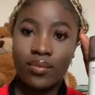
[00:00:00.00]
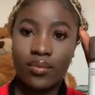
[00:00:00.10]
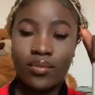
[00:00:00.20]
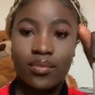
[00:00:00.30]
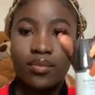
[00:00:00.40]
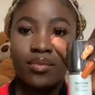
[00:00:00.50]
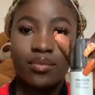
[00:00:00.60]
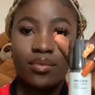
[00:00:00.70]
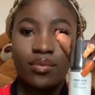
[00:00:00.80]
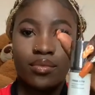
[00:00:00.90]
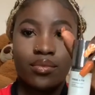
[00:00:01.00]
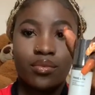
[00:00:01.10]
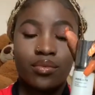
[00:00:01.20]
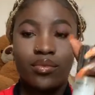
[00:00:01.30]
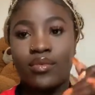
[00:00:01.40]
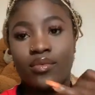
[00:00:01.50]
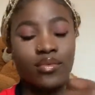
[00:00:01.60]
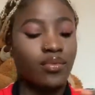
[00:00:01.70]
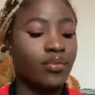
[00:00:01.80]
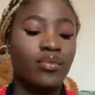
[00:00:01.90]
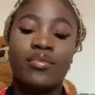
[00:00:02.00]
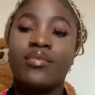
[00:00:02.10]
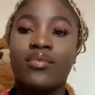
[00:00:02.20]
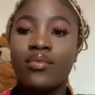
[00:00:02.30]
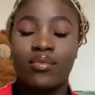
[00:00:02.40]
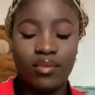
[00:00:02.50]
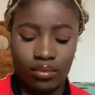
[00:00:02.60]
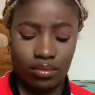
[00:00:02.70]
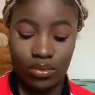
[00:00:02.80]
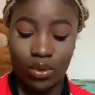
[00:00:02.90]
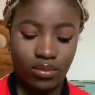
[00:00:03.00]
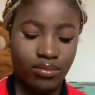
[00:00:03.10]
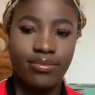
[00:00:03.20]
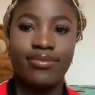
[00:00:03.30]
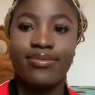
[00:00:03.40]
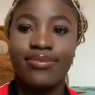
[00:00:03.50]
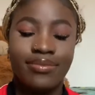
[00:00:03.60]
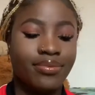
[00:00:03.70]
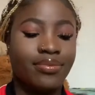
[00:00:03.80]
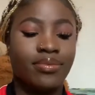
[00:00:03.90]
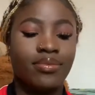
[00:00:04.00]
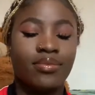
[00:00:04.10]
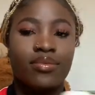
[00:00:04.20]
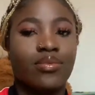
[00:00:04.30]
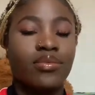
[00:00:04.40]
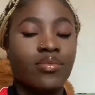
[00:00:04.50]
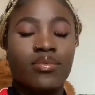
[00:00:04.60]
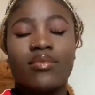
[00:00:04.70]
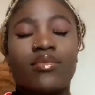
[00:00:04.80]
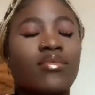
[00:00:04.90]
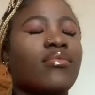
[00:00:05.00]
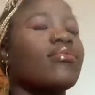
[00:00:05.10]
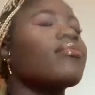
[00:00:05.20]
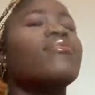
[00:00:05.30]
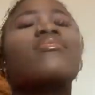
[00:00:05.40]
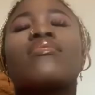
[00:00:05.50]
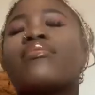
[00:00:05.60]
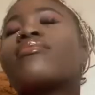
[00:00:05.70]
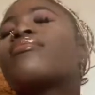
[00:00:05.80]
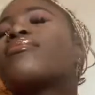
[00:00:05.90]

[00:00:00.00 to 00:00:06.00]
I'm just gonna go in with my makeup fix spray. I got this from Kiko, and I'm just gonna